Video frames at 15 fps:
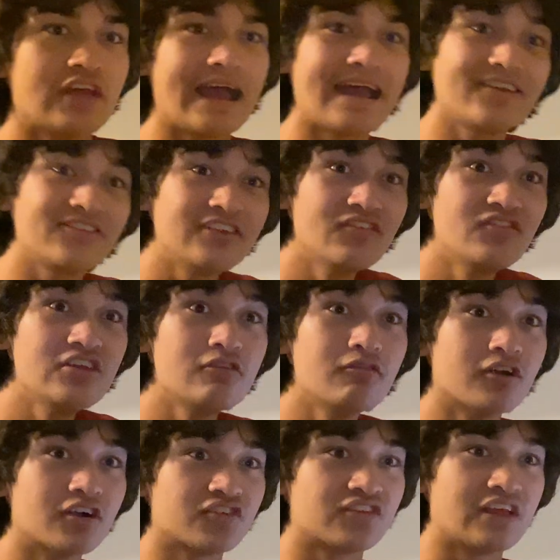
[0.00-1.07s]
as the
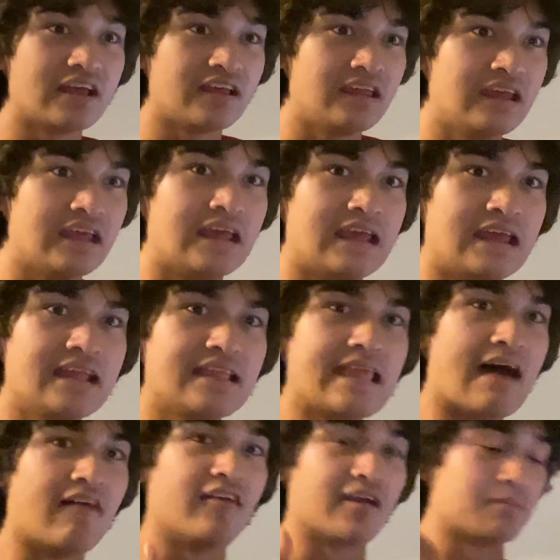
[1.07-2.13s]
viewers that hit
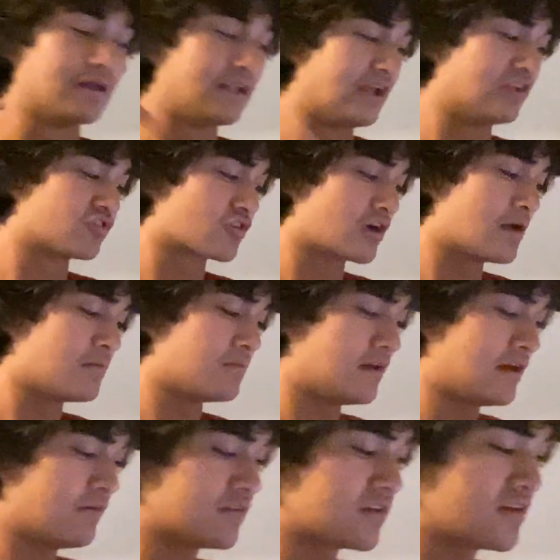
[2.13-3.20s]
that like button and subscribe. And let's